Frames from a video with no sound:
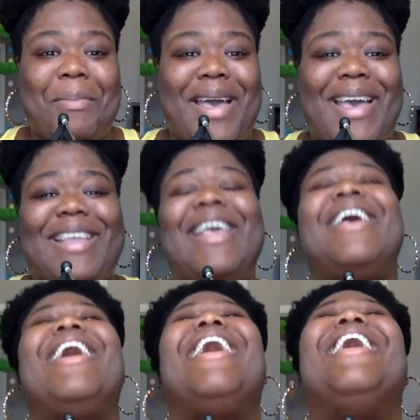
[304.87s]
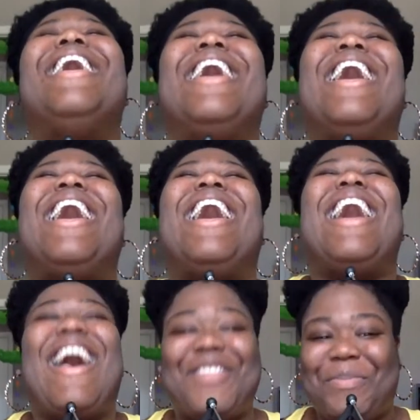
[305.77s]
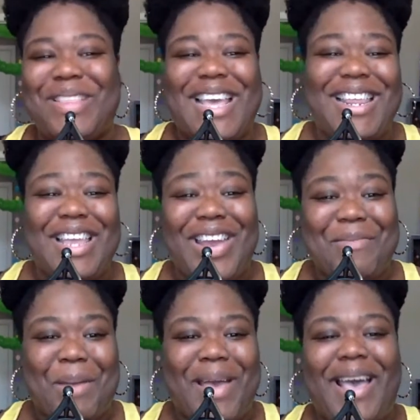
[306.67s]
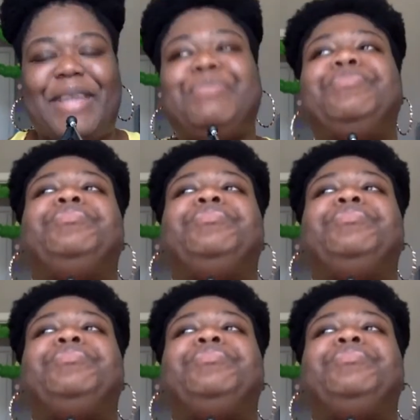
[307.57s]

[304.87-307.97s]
my mind, I have to put that in there in my mind.